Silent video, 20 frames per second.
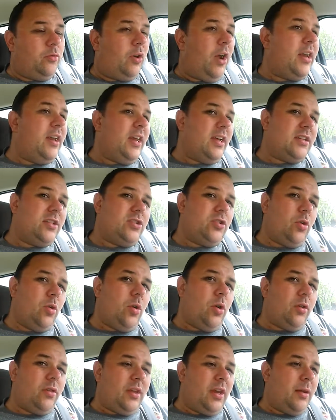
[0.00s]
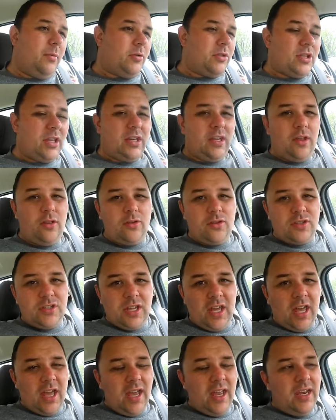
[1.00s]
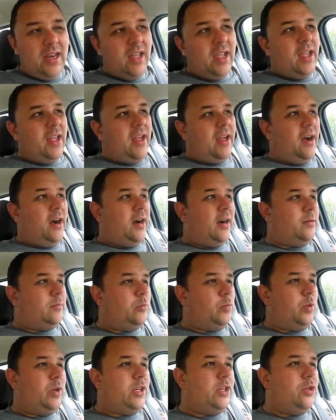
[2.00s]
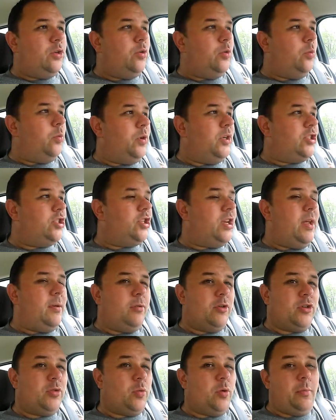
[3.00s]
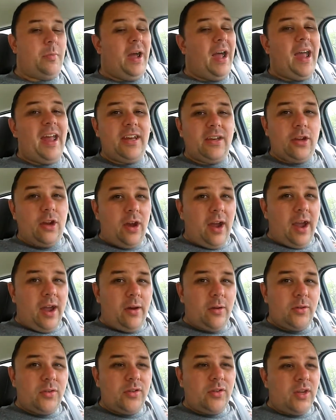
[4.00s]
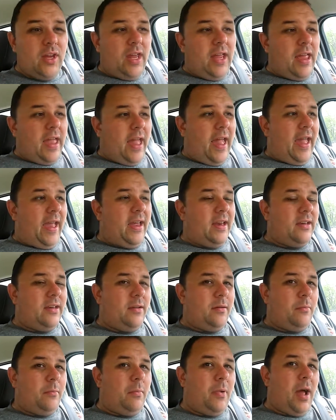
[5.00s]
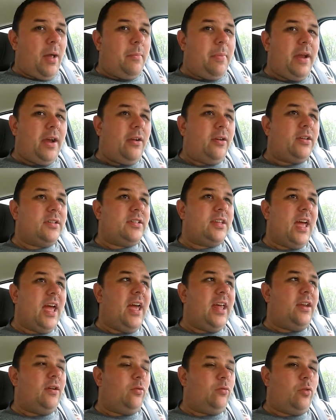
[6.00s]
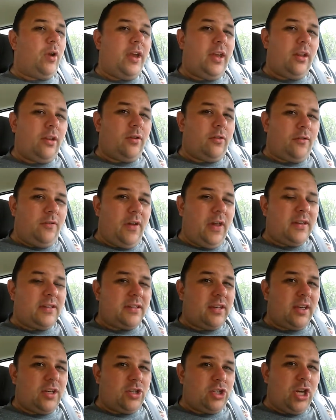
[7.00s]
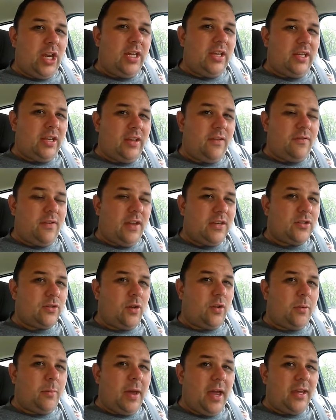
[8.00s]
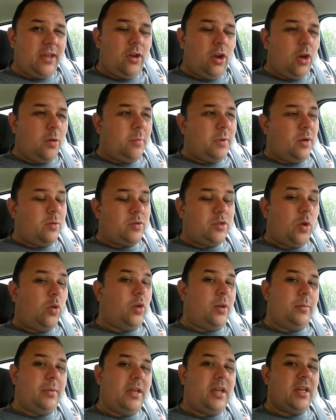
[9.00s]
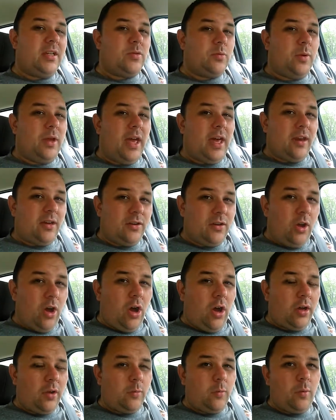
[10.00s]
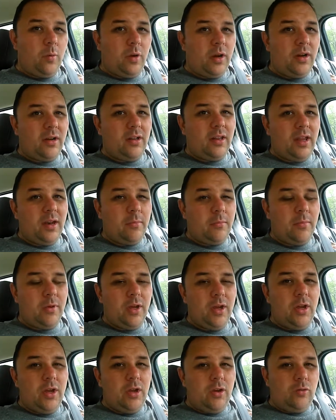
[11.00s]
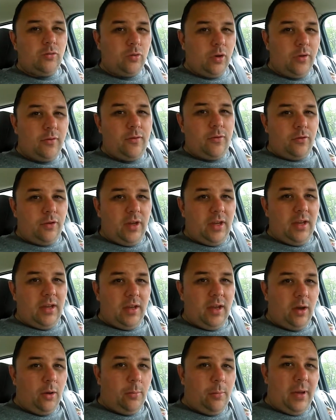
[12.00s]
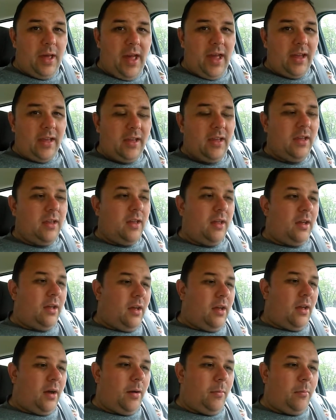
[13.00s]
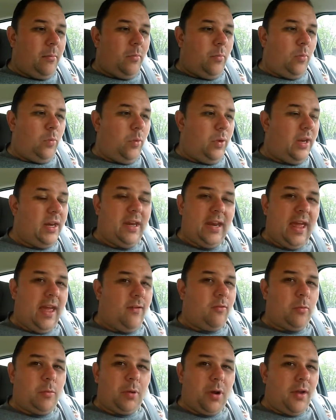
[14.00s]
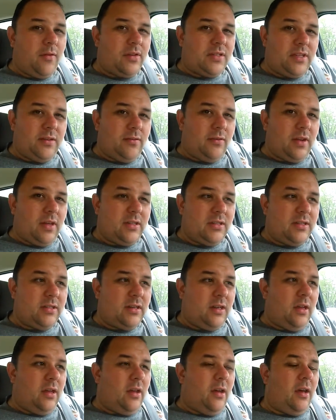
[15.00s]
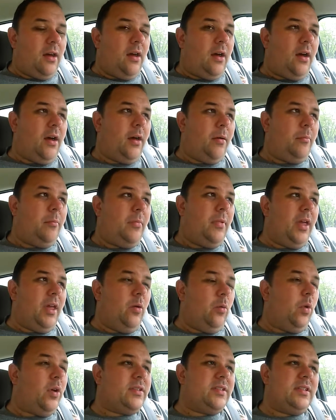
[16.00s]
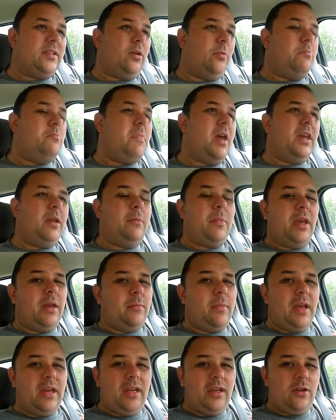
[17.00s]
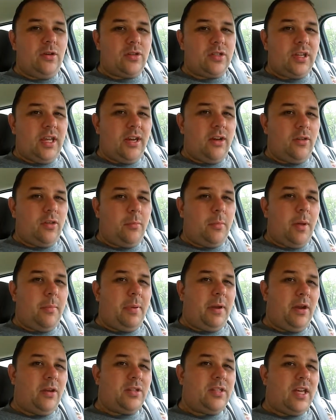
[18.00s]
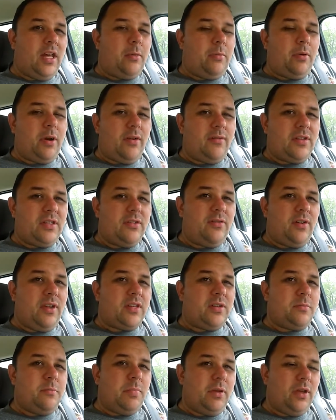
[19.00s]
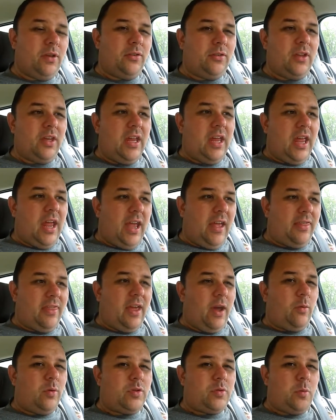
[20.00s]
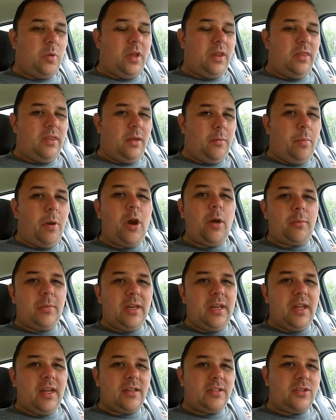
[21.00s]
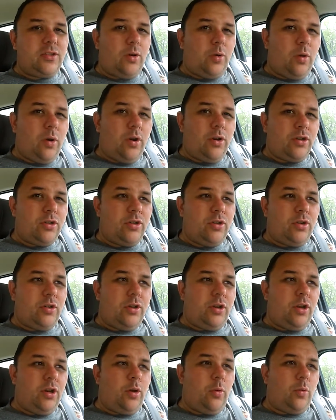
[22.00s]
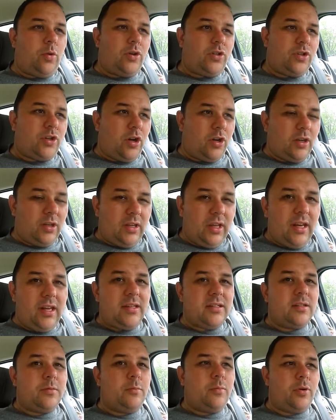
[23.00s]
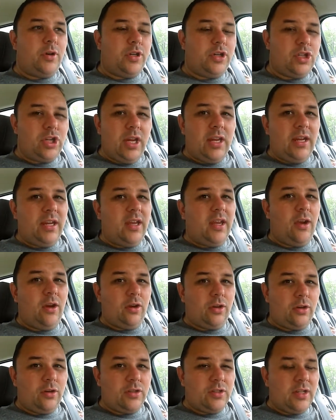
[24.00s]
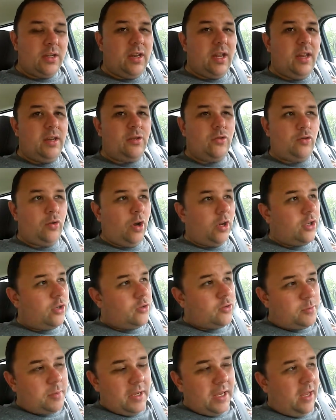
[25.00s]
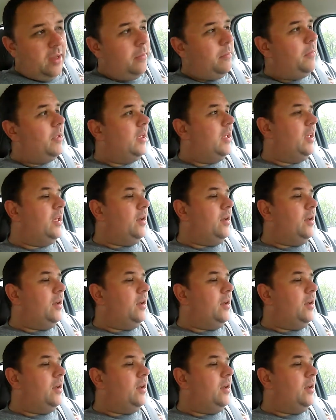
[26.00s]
were right next door, the neighbors on the other side. We knew which neighbors were behind our house. And my parents had a regular fence, like a chain link fence around the backyard, but it was only because we had a dog and we wanted to let him run free out back. We didn't have a privacy fence. It wasn't until many, many, many years later that my parents had a privacy fence built, and that was when the apartment next door, were starting to let in some pretty shady characters, and drug use became